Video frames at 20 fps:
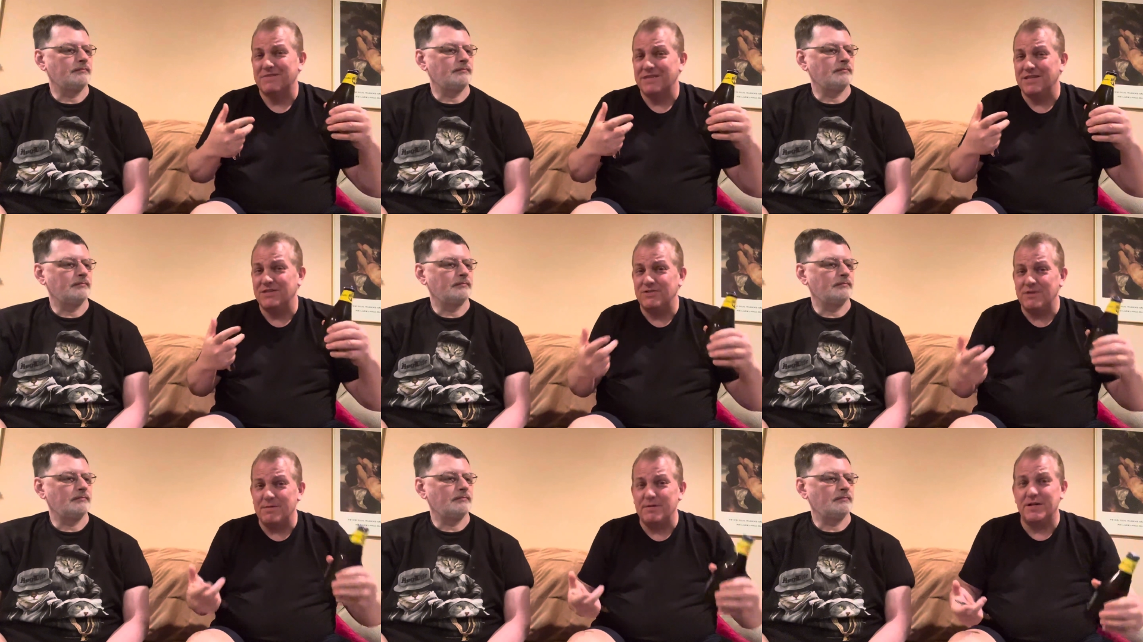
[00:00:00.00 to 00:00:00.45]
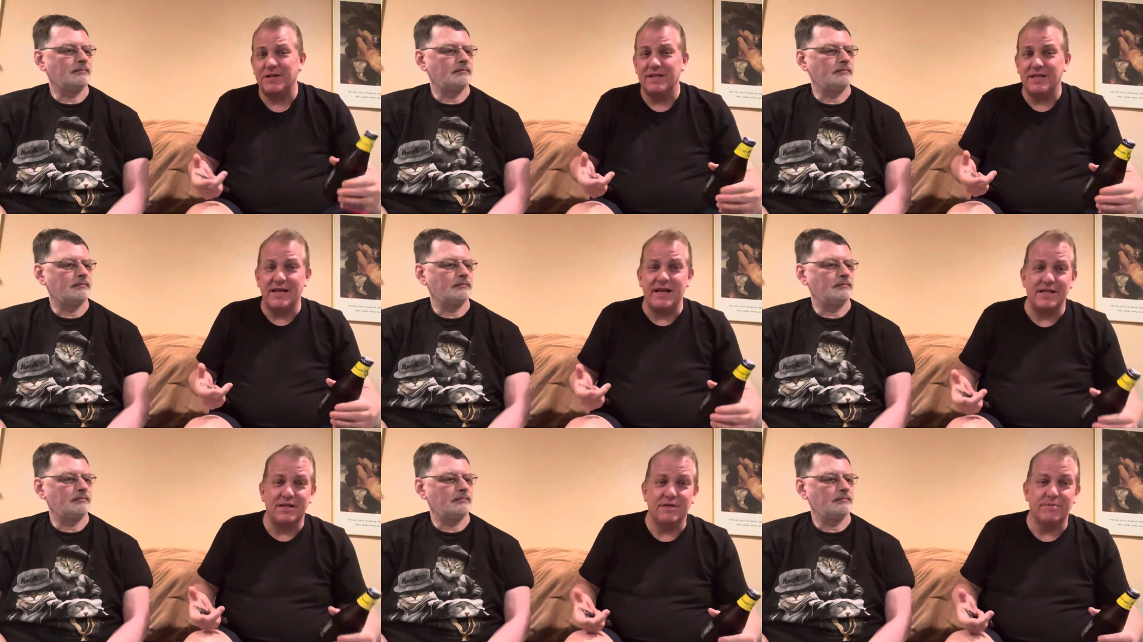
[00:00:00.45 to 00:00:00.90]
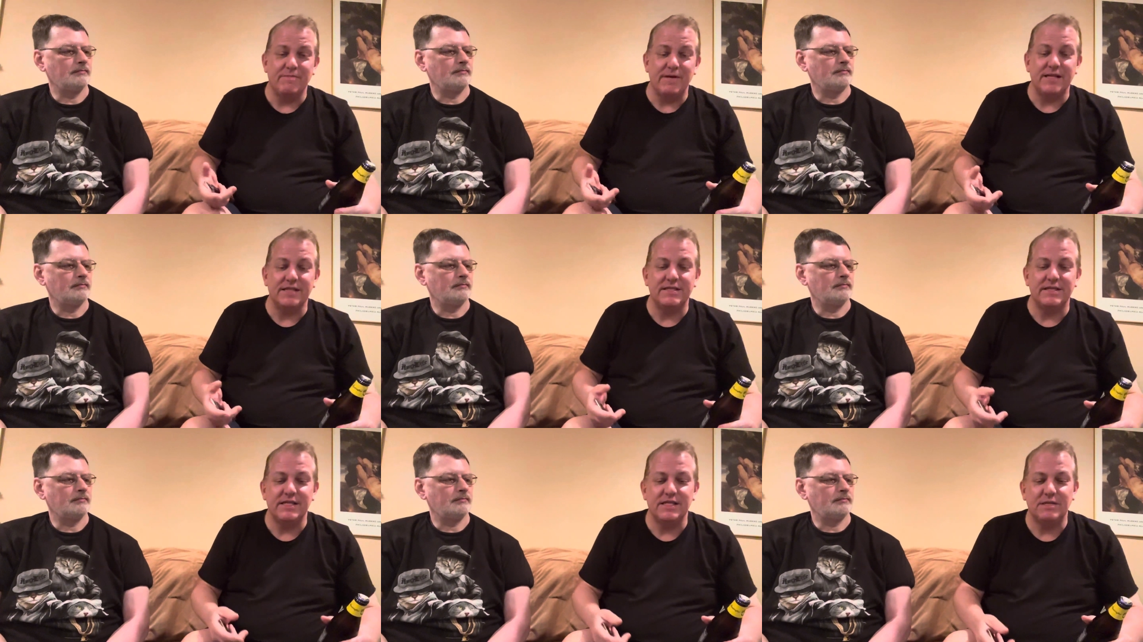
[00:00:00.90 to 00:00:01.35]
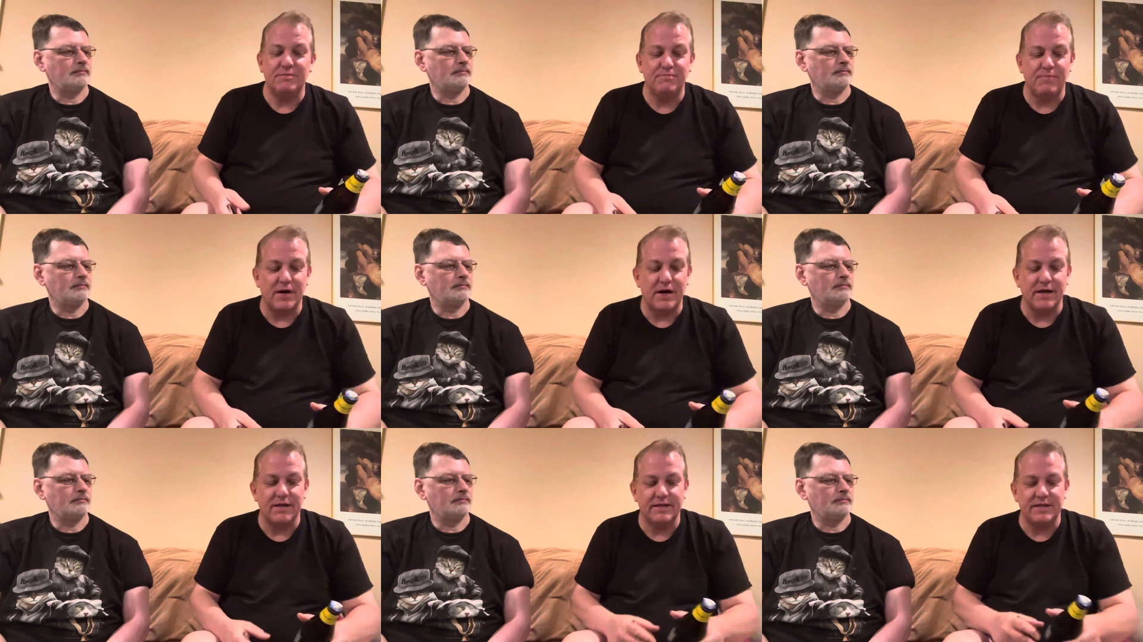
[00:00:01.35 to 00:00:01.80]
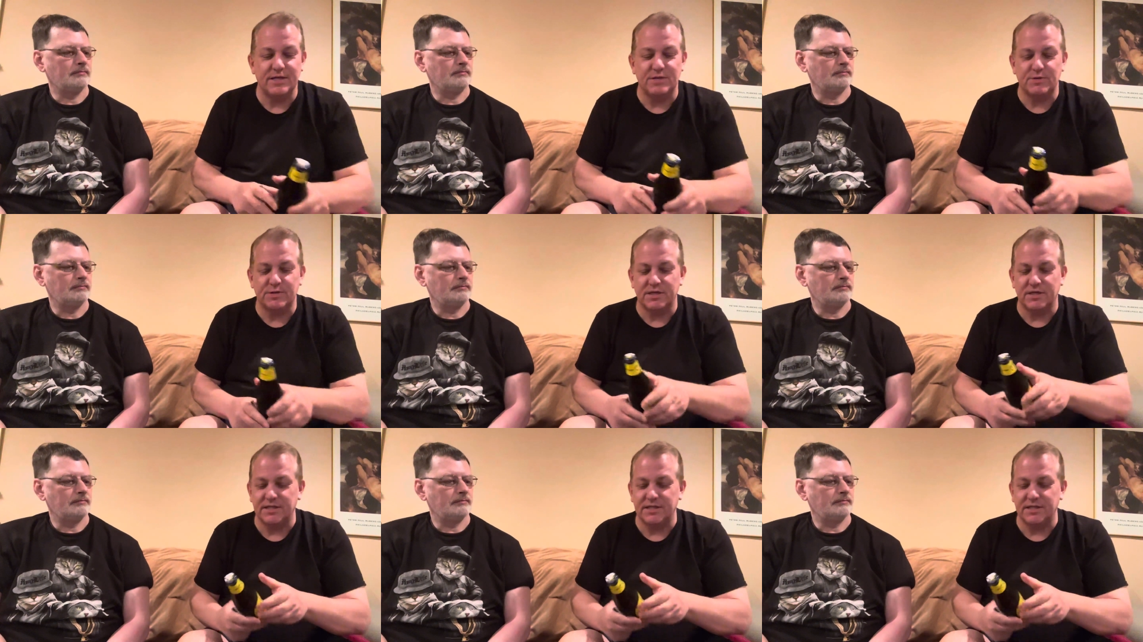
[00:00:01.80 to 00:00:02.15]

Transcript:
Speaker 1: contributed to the end of their business, but this was a